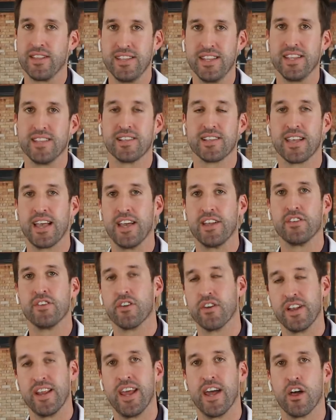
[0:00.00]
need to get
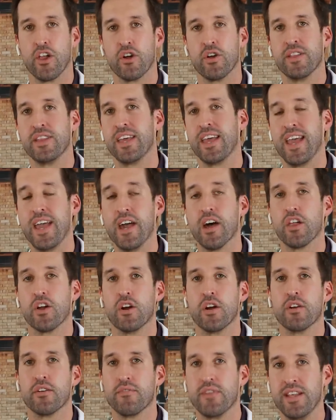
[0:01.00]
your inhaler. And the
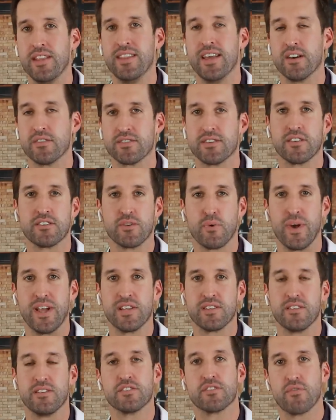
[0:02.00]
inhaler in that
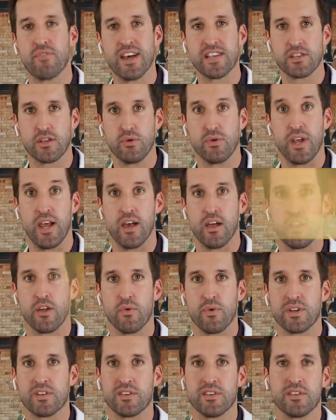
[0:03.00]
situation is a rescue inhaler,
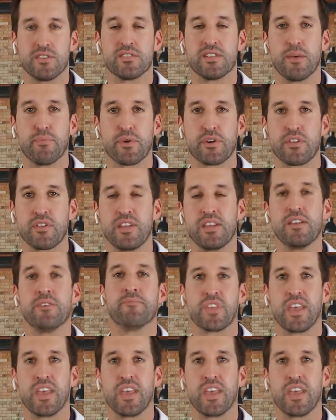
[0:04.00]
which is typically